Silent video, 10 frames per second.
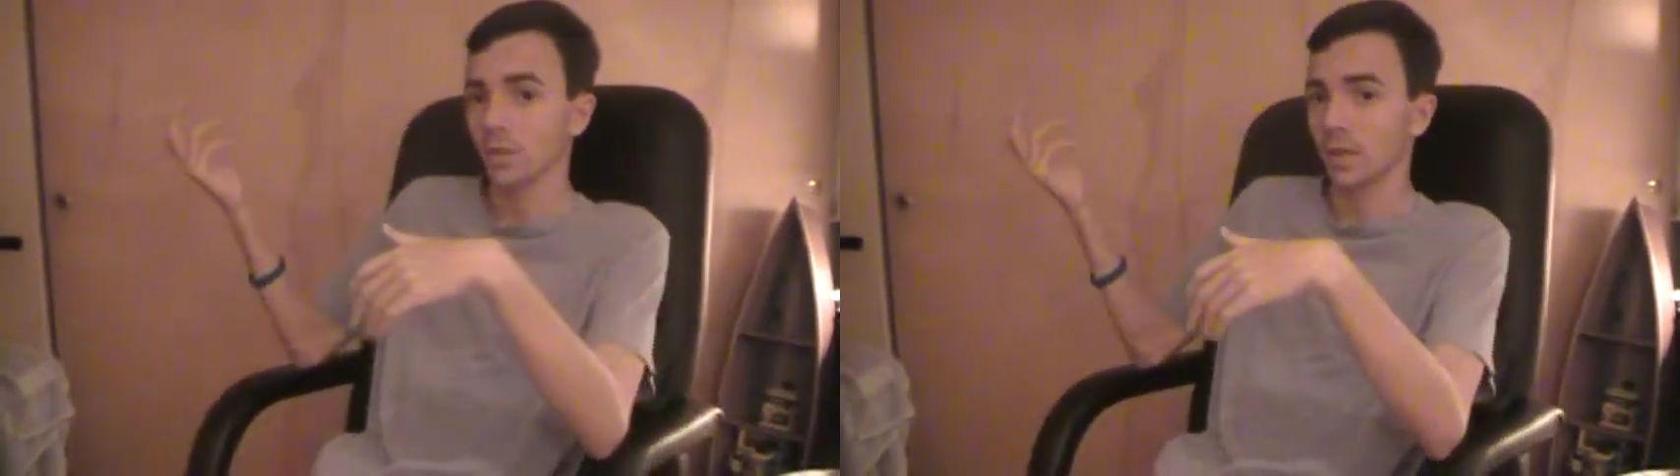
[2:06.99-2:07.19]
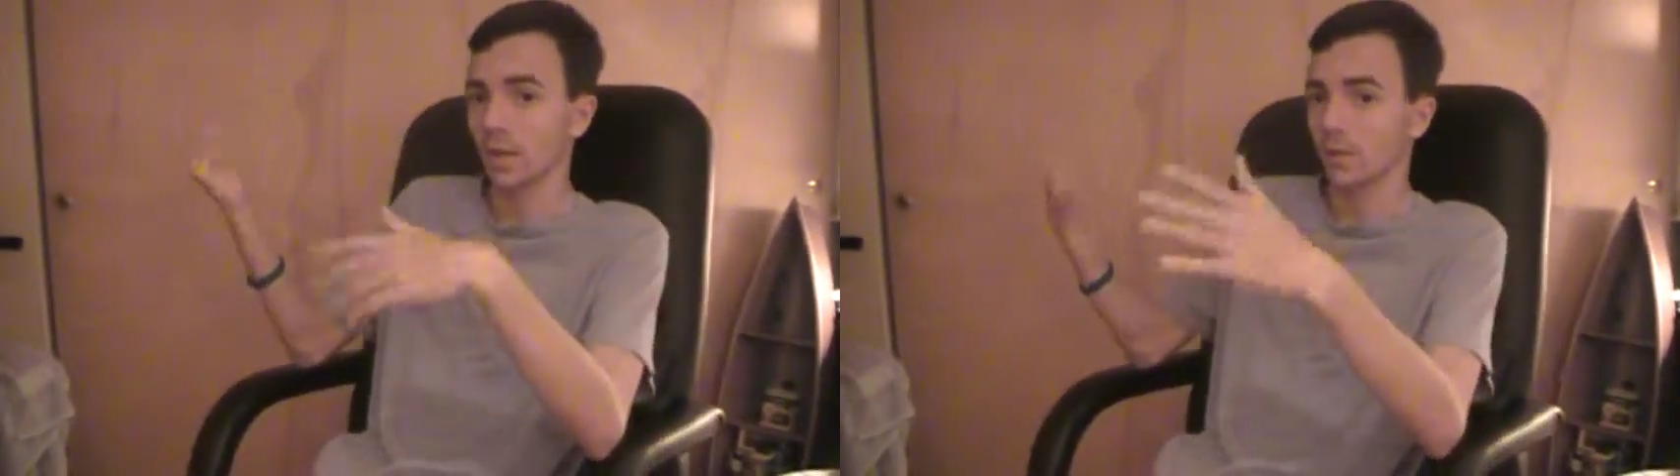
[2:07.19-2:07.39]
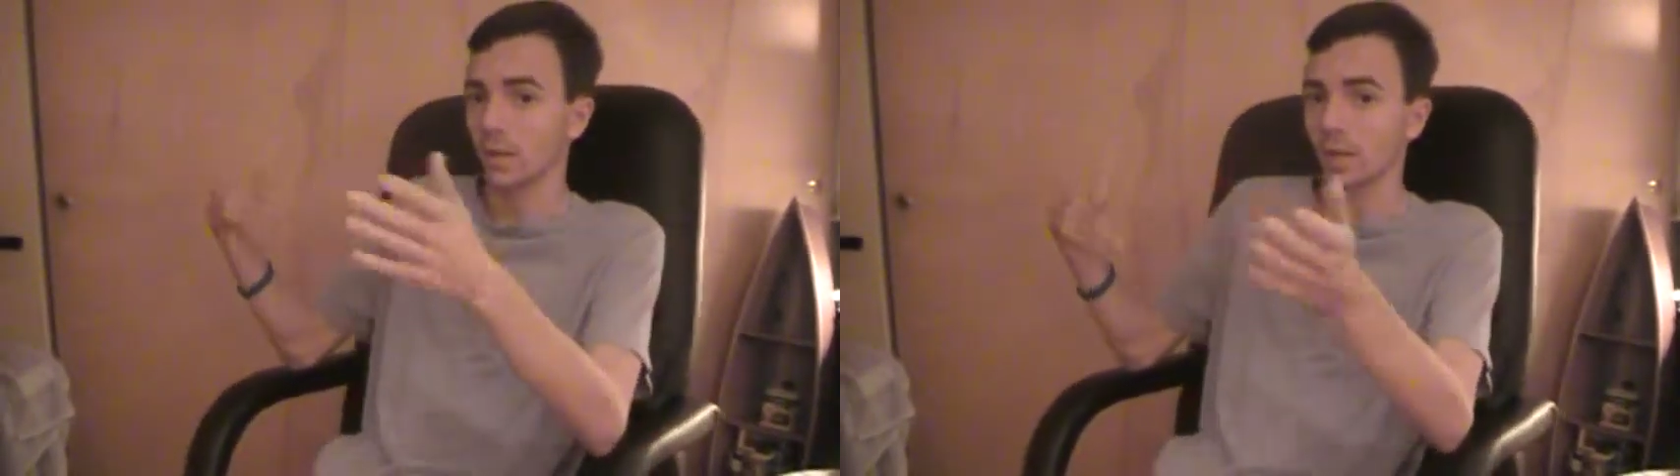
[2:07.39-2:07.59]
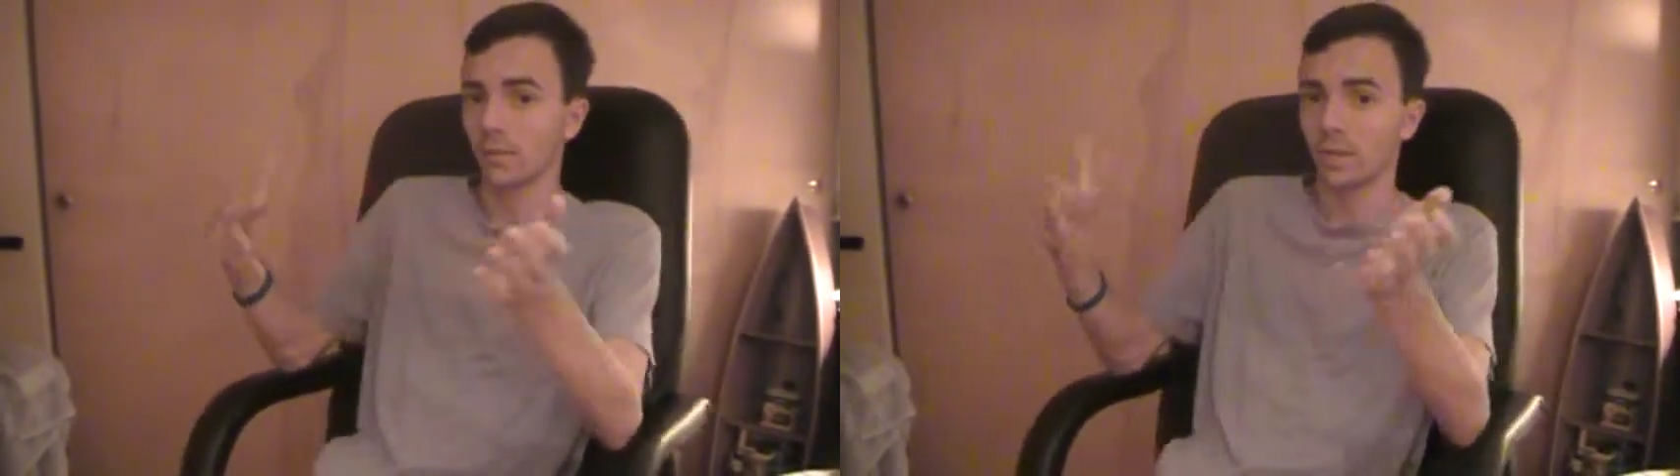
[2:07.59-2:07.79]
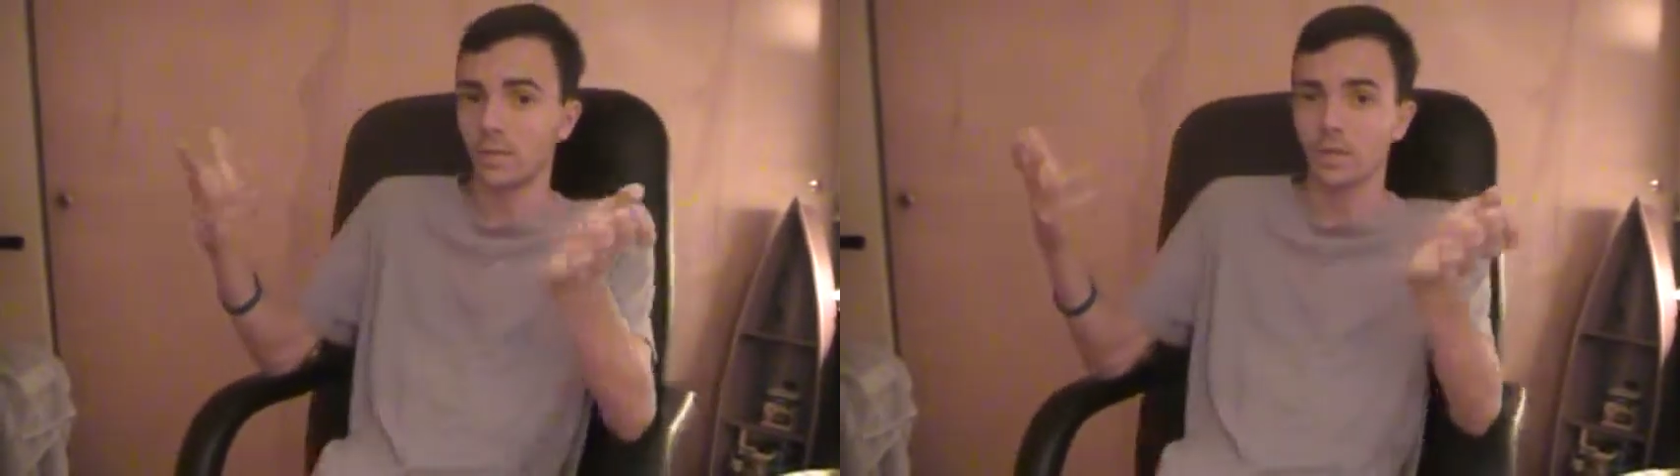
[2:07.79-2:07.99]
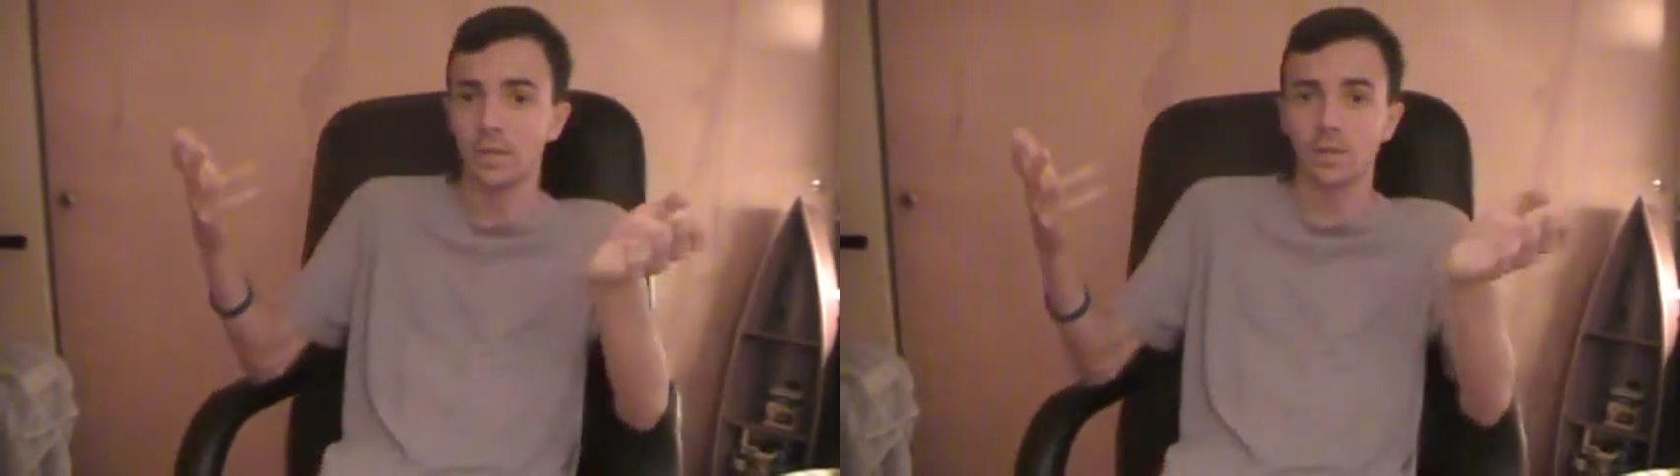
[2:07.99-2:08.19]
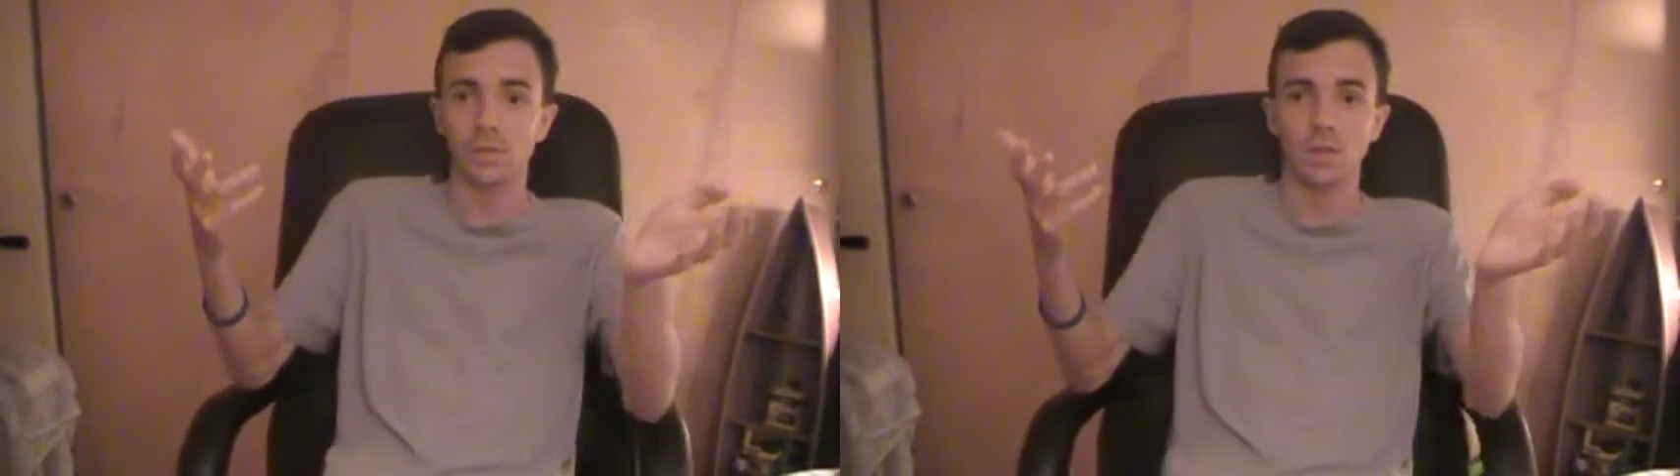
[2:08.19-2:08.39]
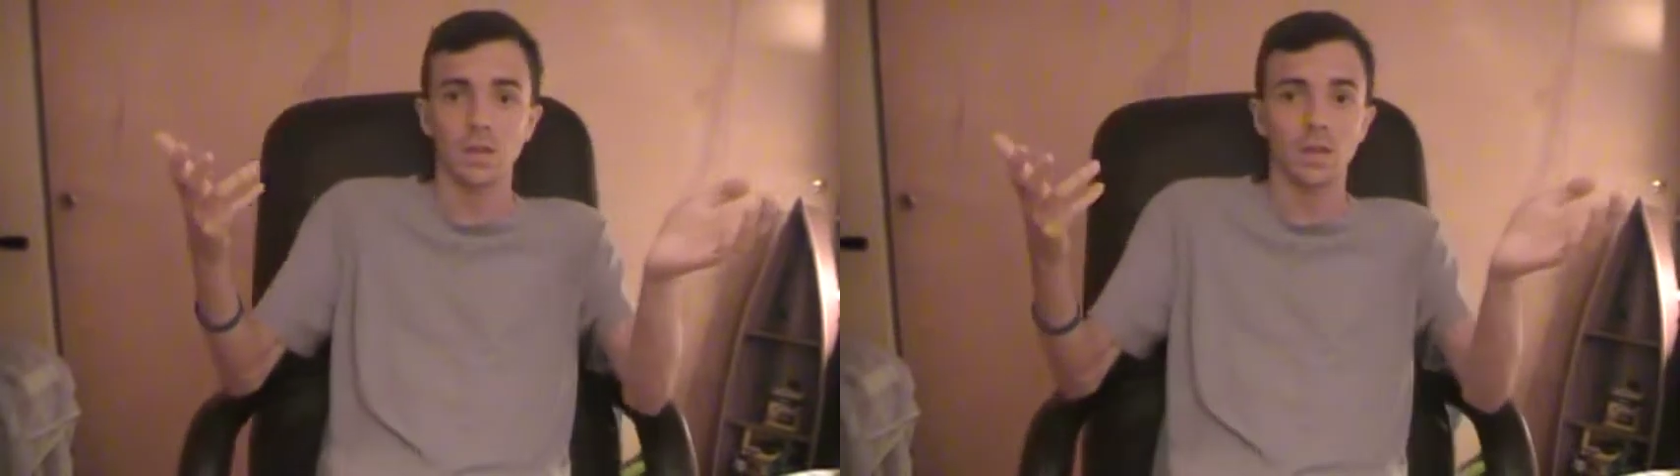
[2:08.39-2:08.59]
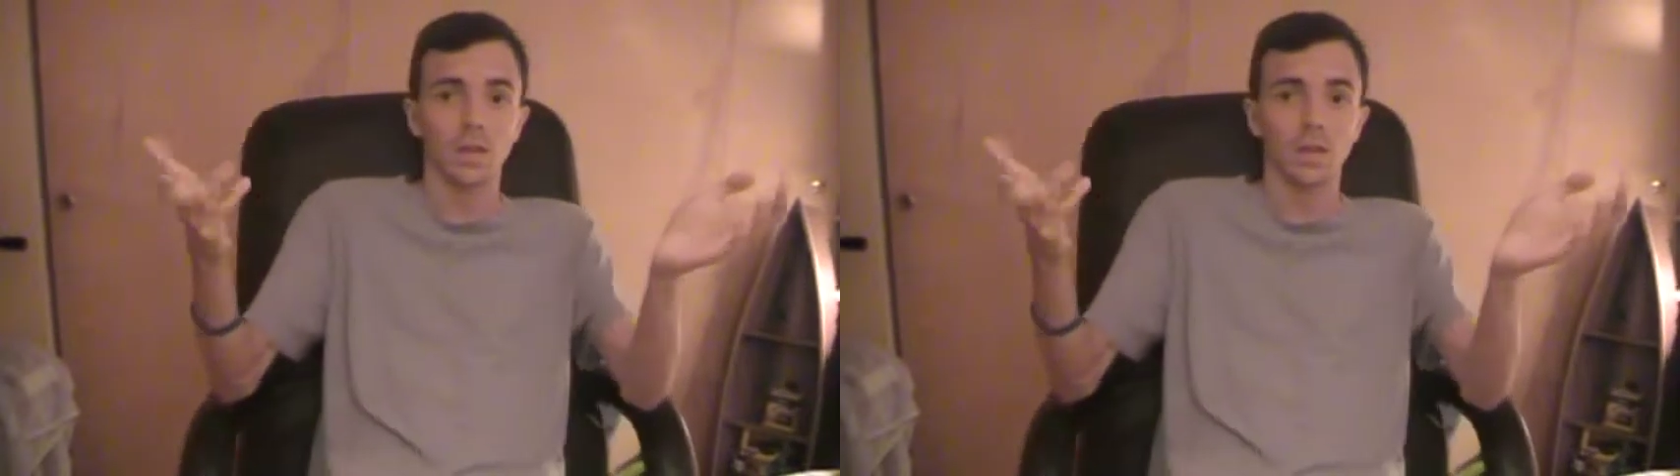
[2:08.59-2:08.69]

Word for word: after I have made videos.